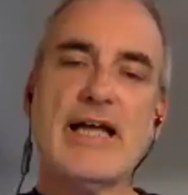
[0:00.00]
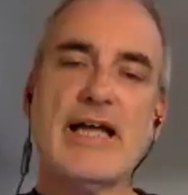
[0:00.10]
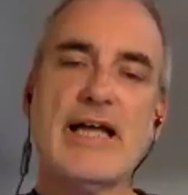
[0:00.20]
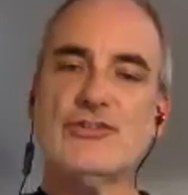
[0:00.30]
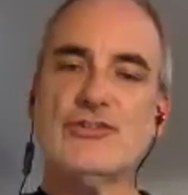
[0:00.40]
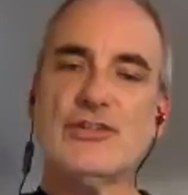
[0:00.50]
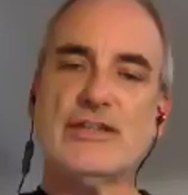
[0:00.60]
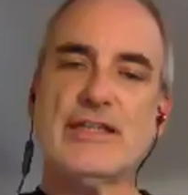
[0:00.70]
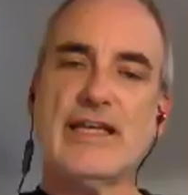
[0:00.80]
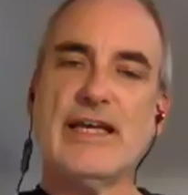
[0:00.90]
of pre-existing
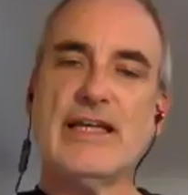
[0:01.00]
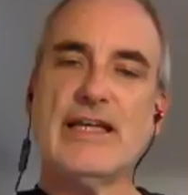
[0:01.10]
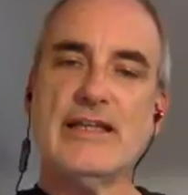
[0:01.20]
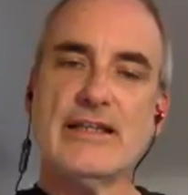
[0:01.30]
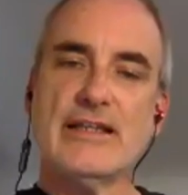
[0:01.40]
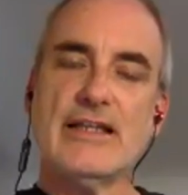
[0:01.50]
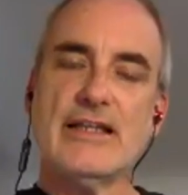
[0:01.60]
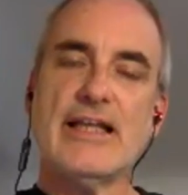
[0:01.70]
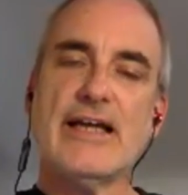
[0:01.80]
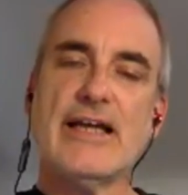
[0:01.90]
conditions and
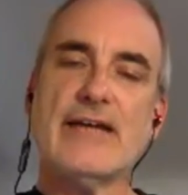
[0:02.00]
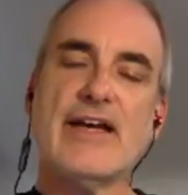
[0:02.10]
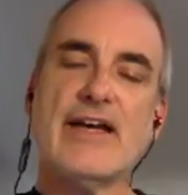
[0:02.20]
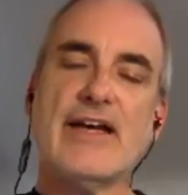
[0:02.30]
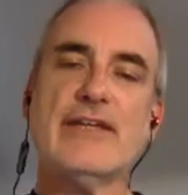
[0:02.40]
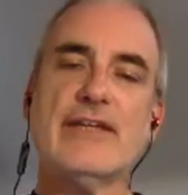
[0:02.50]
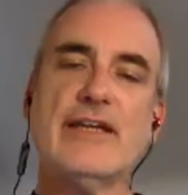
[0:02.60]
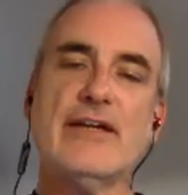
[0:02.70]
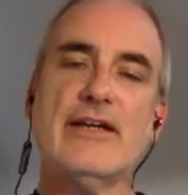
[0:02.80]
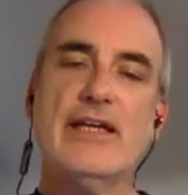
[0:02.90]
lack of access
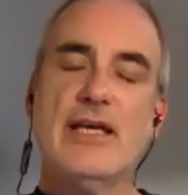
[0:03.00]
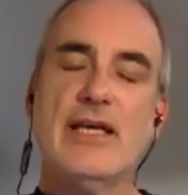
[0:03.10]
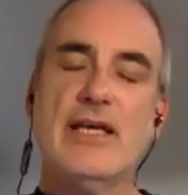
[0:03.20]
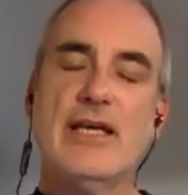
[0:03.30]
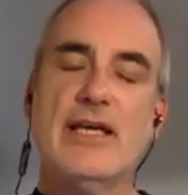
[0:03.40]
to healthcare,